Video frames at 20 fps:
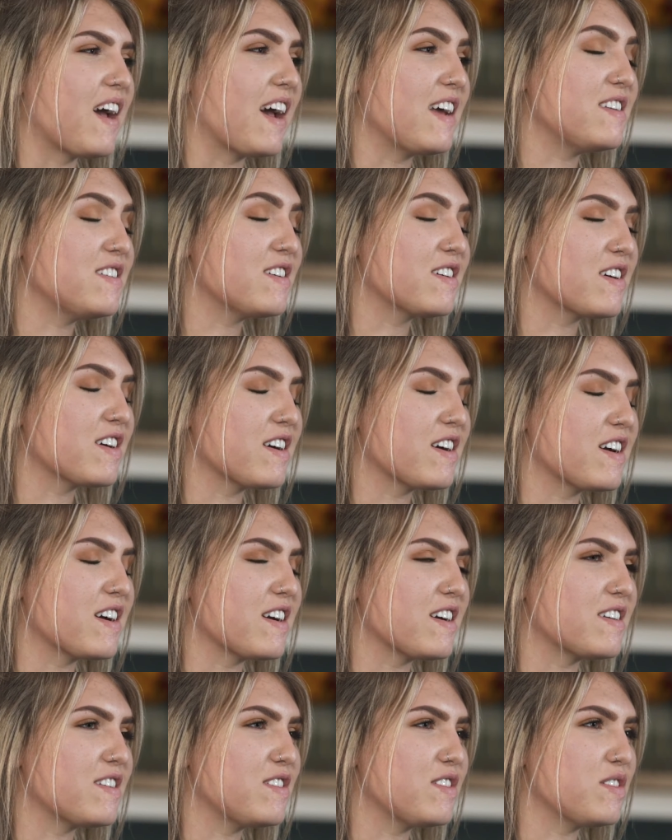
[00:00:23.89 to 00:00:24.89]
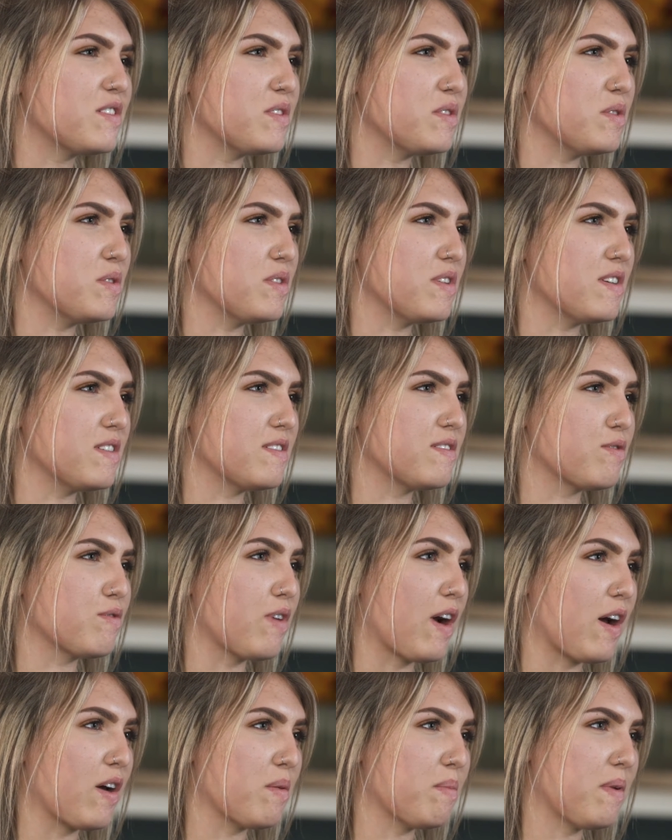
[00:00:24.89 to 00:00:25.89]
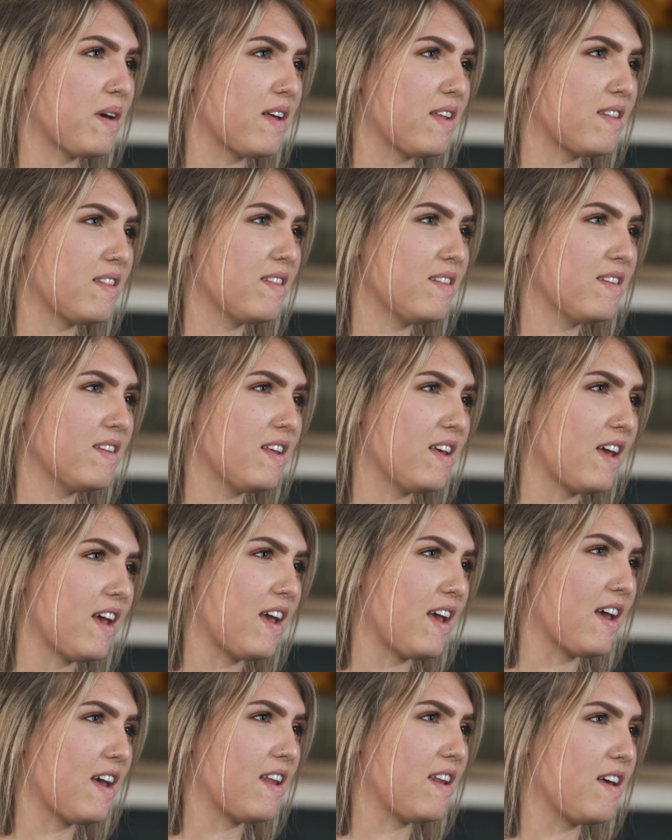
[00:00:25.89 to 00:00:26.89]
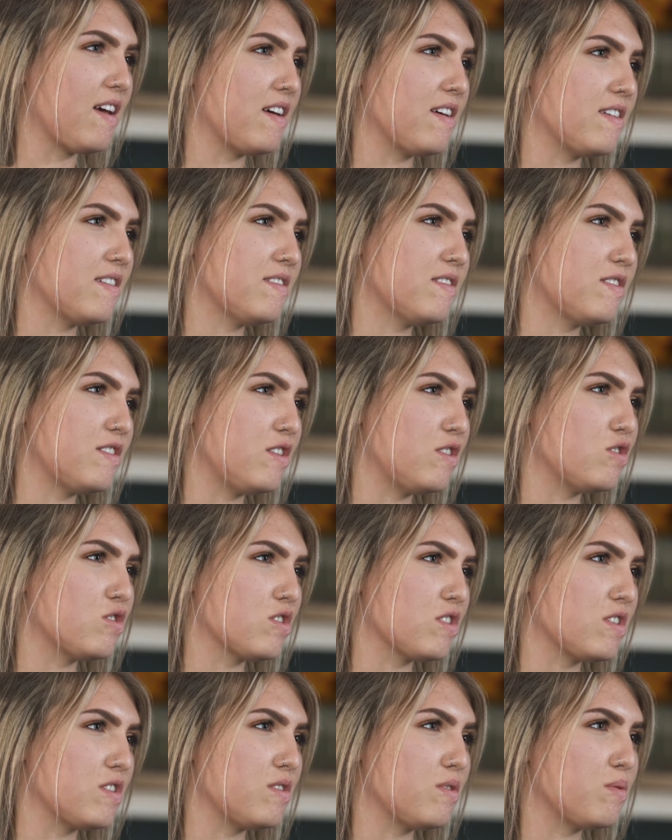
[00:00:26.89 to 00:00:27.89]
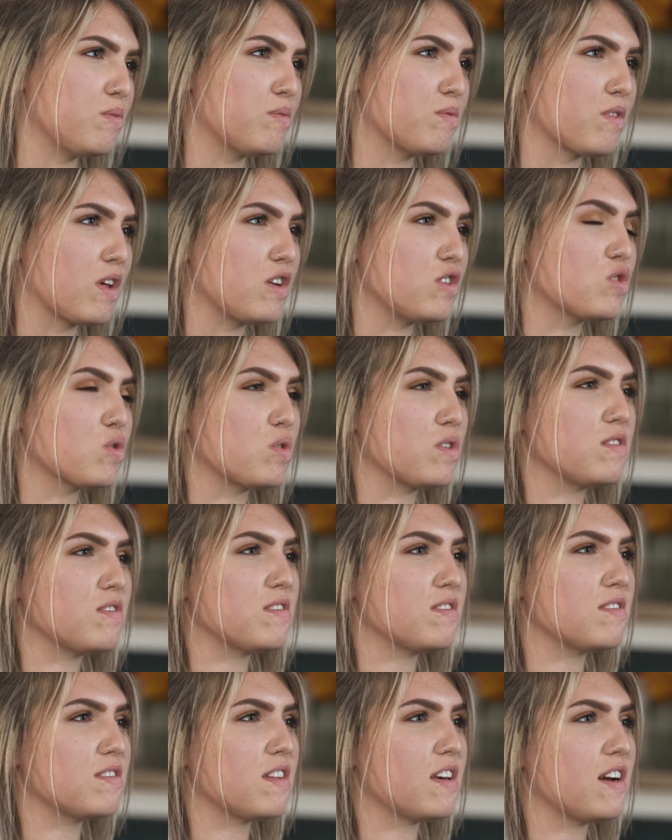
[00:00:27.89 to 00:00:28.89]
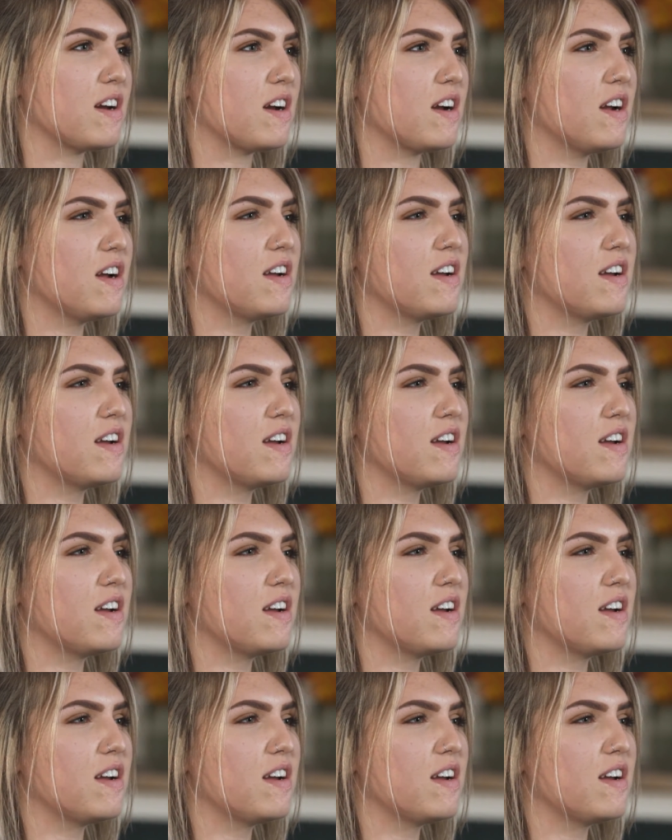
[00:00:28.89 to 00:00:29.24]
I took her to this round pen, and usually lunge horses there.